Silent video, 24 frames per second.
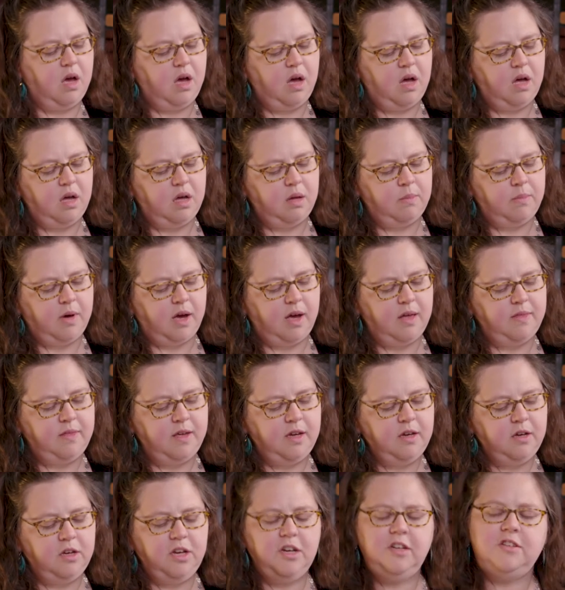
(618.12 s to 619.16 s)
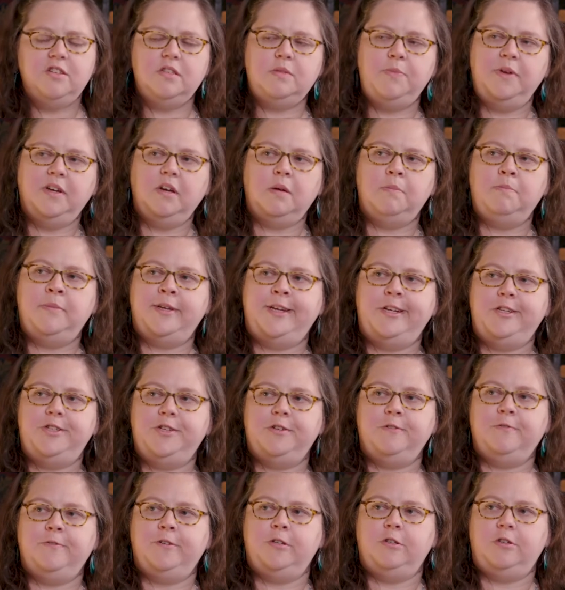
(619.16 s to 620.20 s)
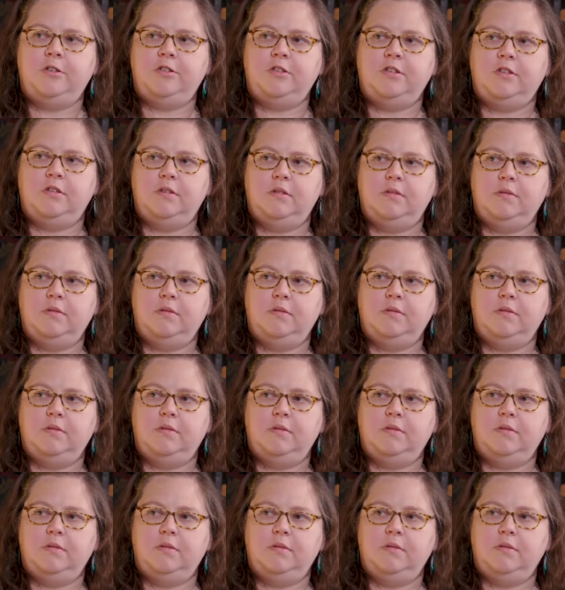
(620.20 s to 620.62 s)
I think you just make a miniature version.